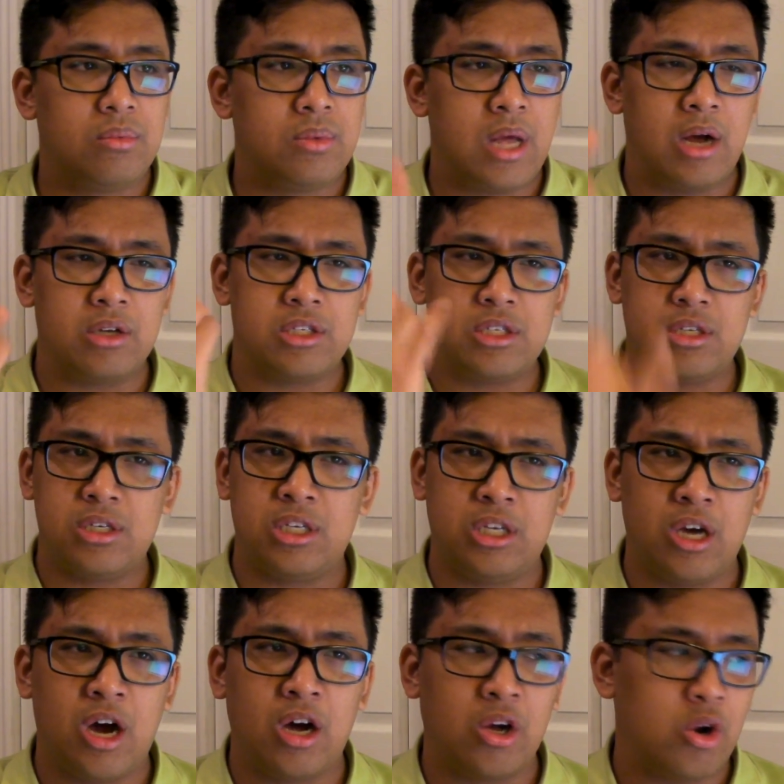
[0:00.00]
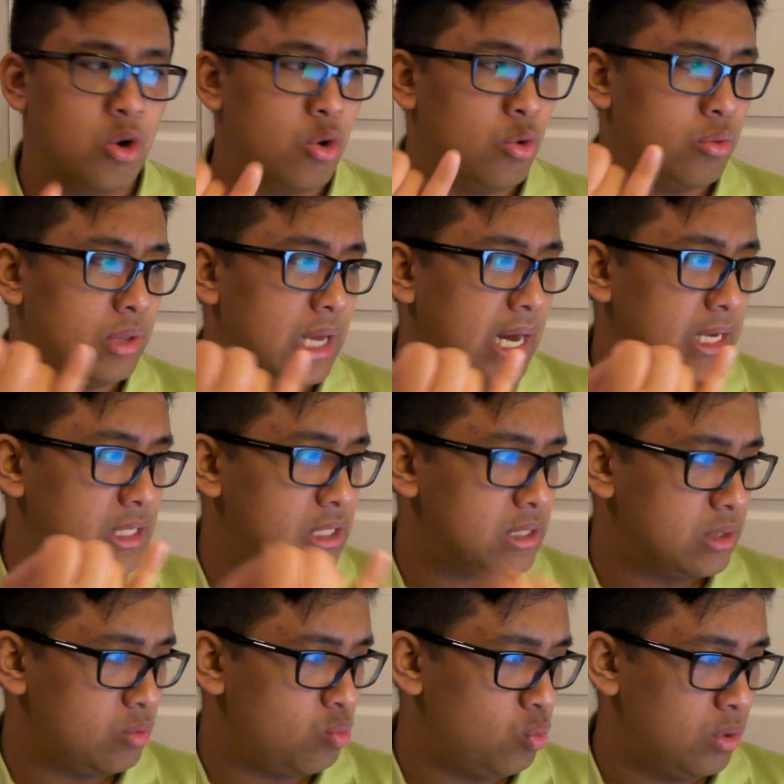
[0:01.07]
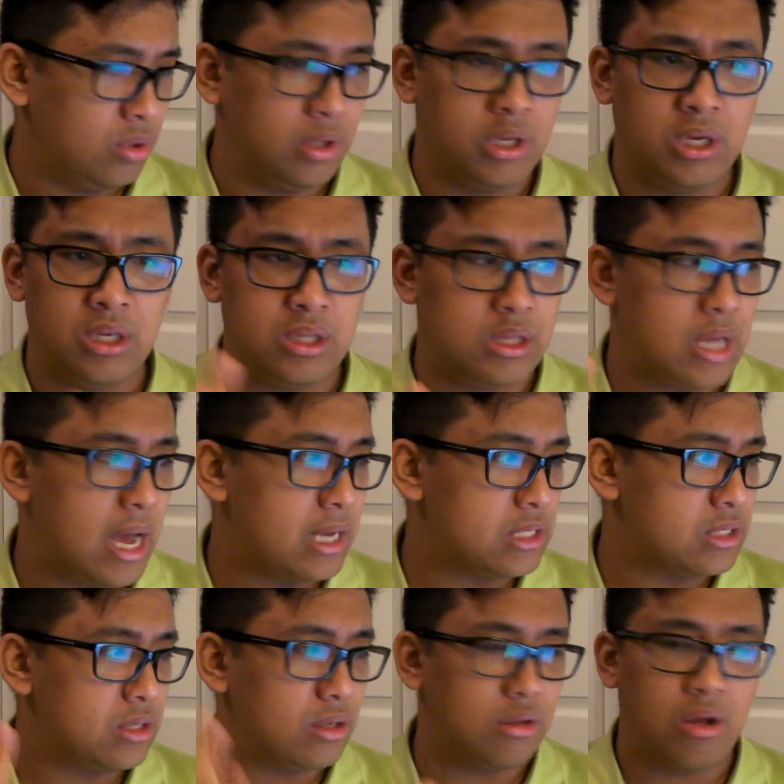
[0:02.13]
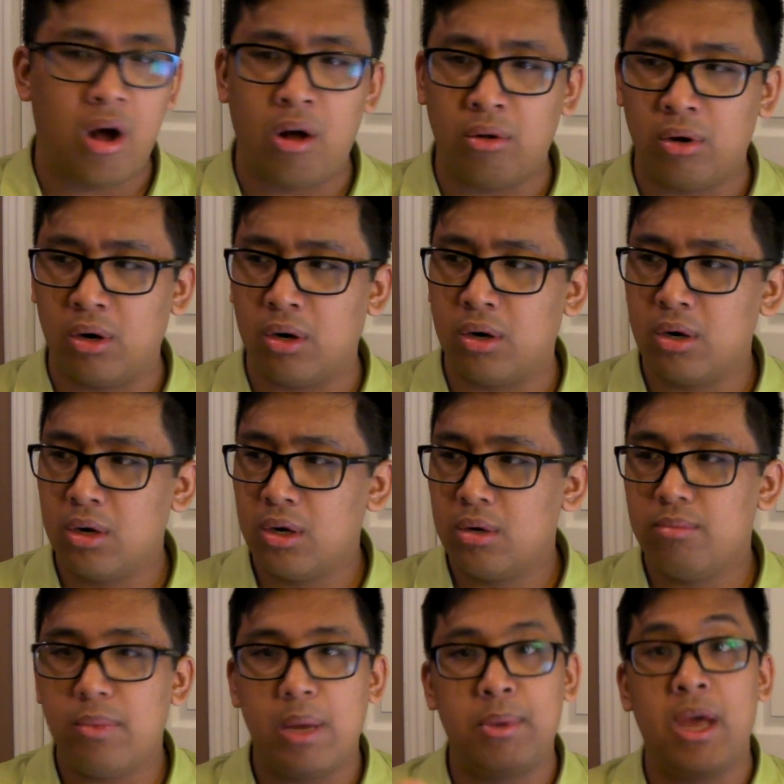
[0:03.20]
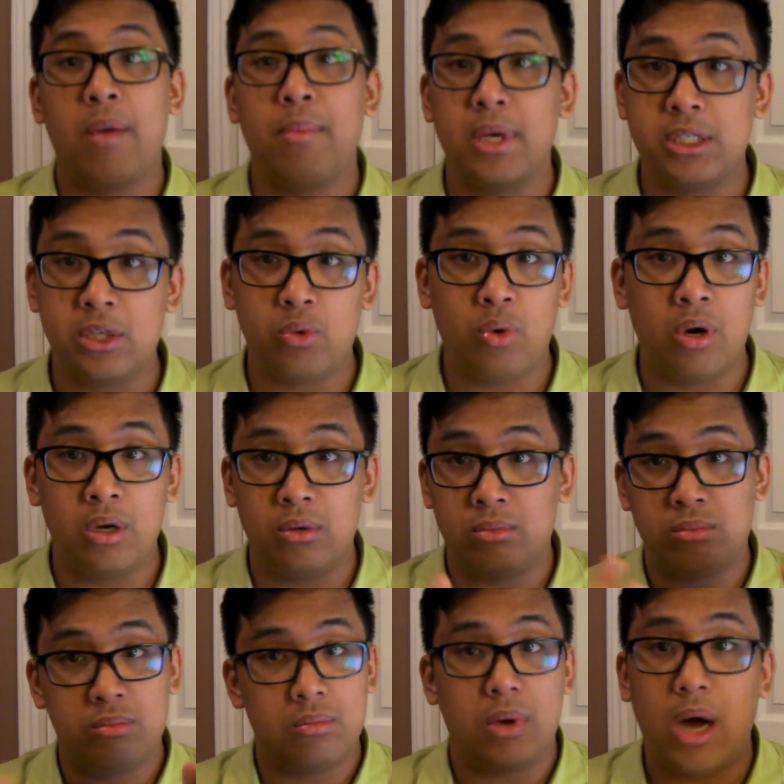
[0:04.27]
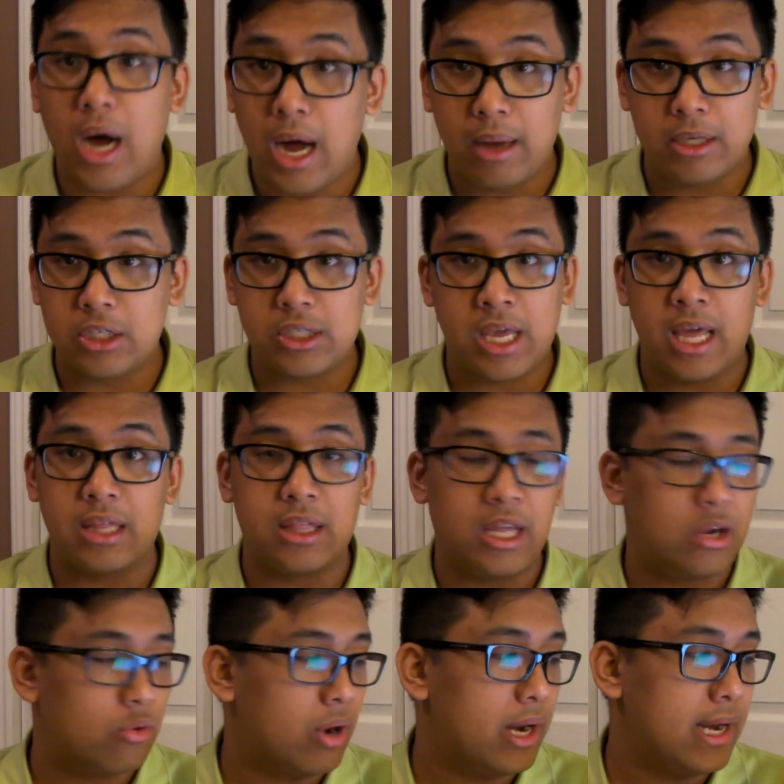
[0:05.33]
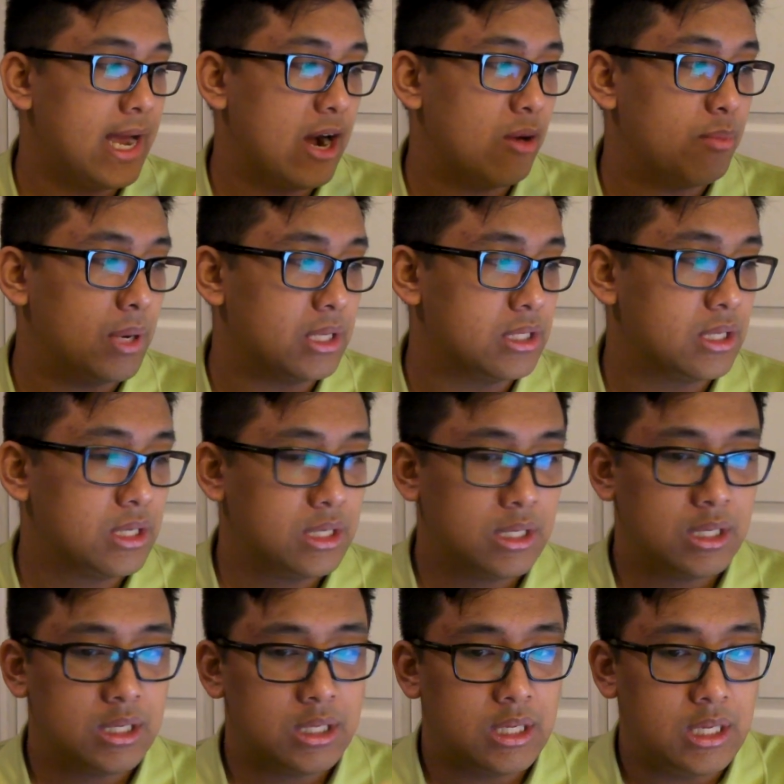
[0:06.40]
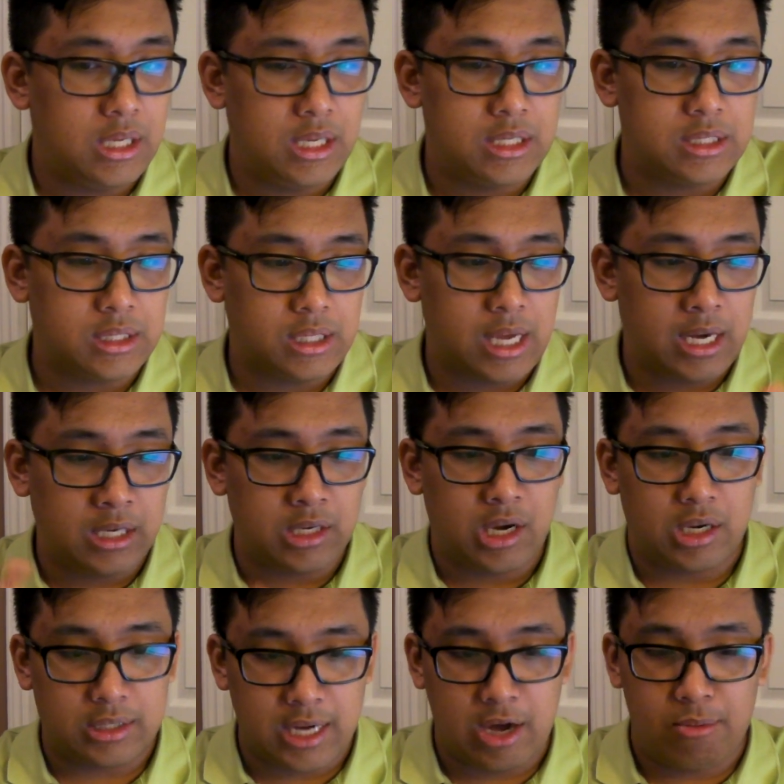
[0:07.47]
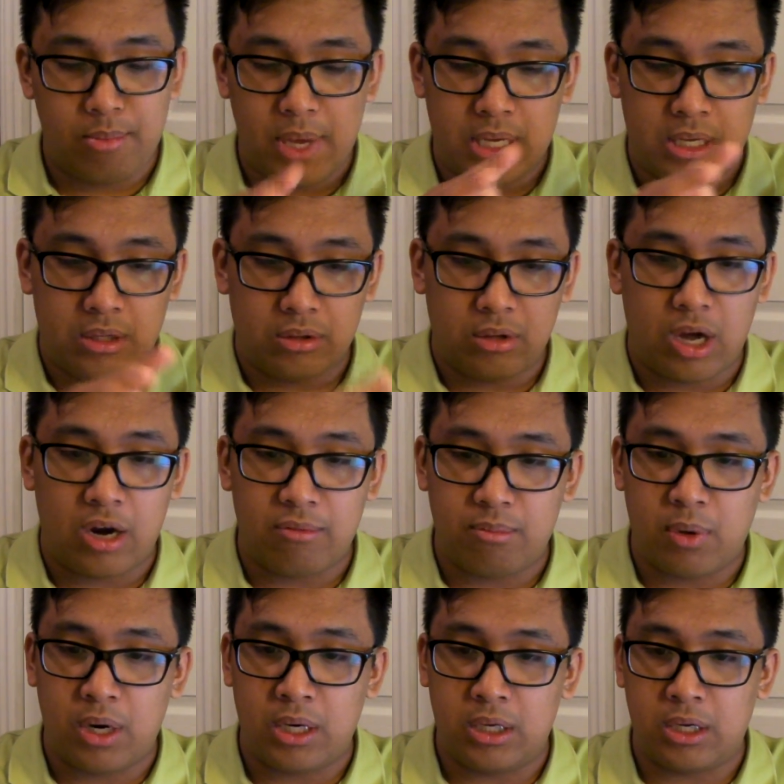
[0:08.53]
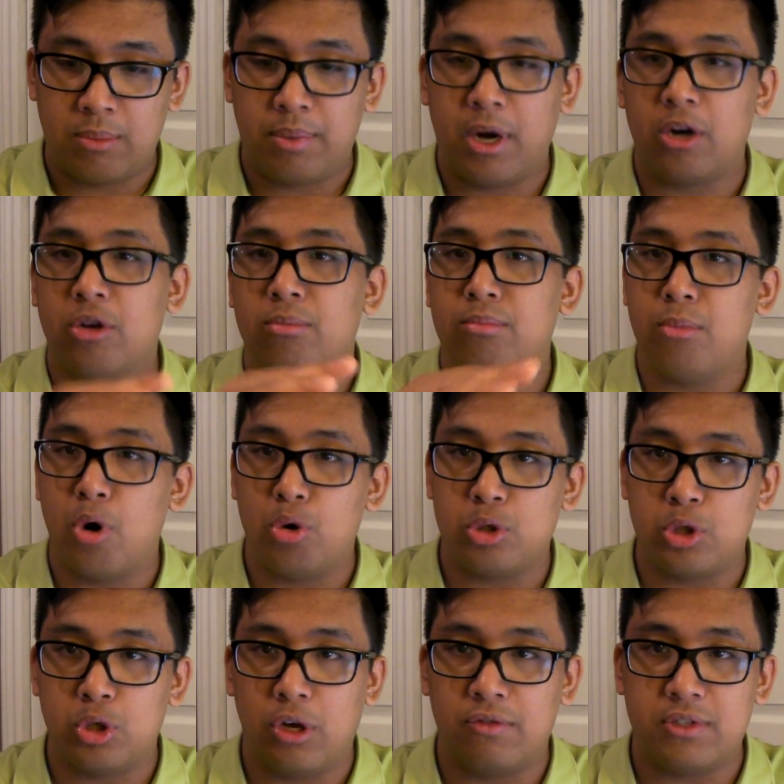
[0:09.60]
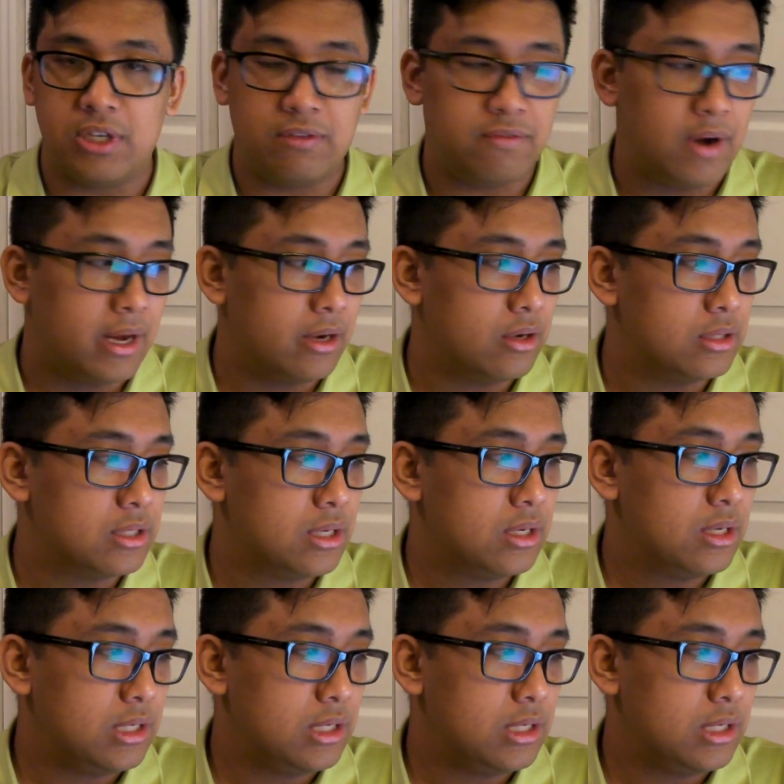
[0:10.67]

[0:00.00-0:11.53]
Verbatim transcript: That's Thiago. That's Woodley. That's Lawler. Maybe I'm missing one. I just can't think right now. But he is getting knocked out, making a lot of money compared to most UFC fighters.